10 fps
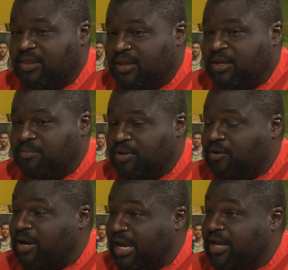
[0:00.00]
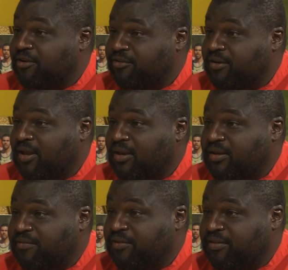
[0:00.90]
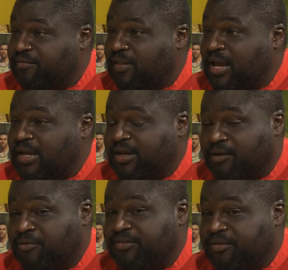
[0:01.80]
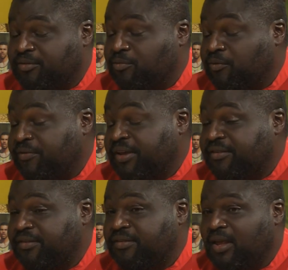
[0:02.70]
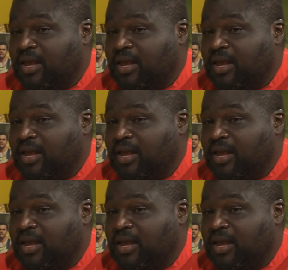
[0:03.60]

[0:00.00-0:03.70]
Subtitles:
they can be our anchor to that defensive line. And then we see some new faces.